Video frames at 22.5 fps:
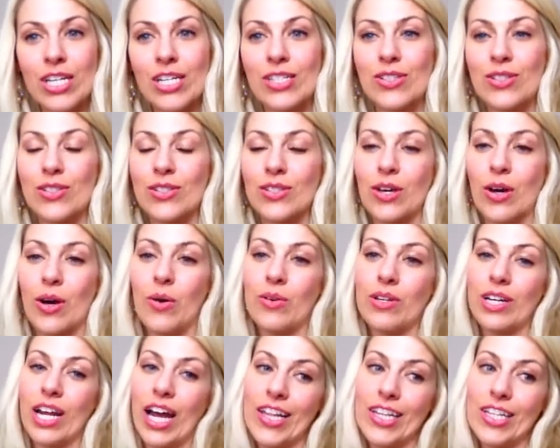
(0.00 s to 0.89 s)
So
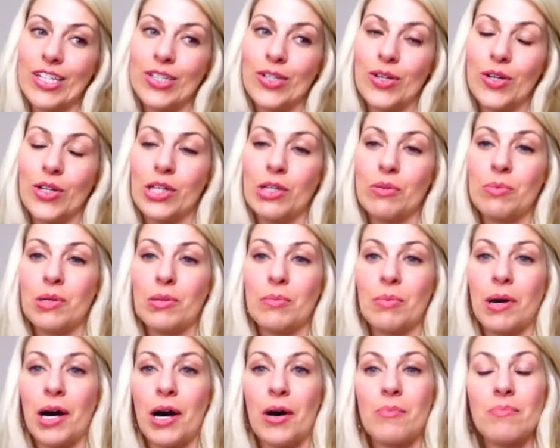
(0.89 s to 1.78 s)
now that you know a little bit
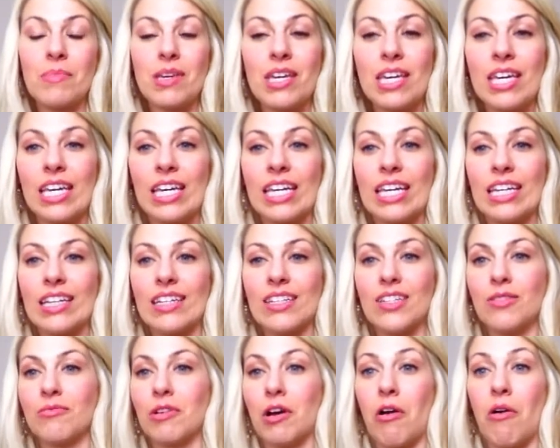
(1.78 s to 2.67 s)
about me,
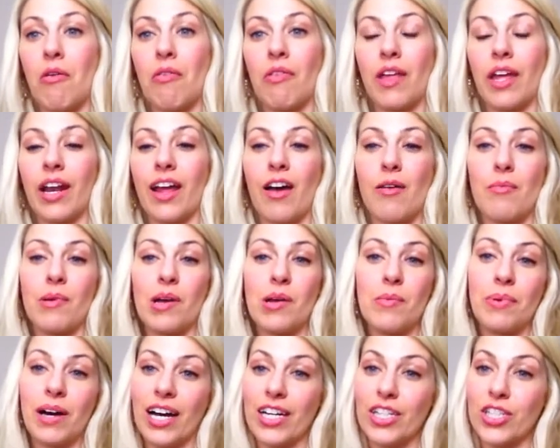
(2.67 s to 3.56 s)
you know that I have my
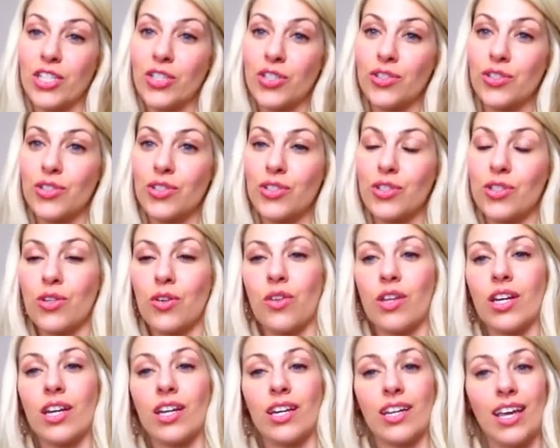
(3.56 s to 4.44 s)
bachelor's, you know
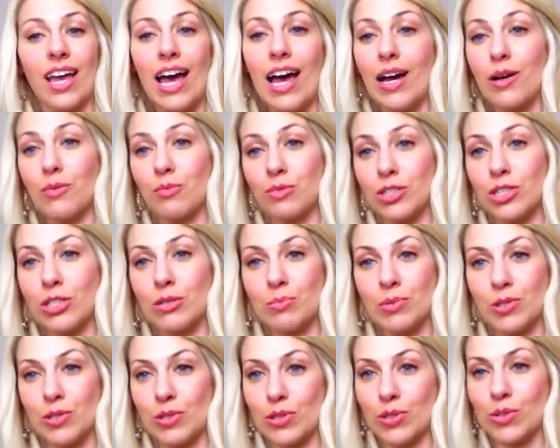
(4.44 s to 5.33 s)
that, I, yeah, I went to
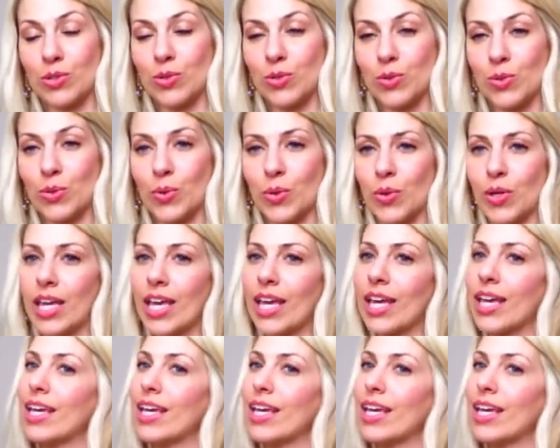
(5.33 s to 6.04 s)
beauty school.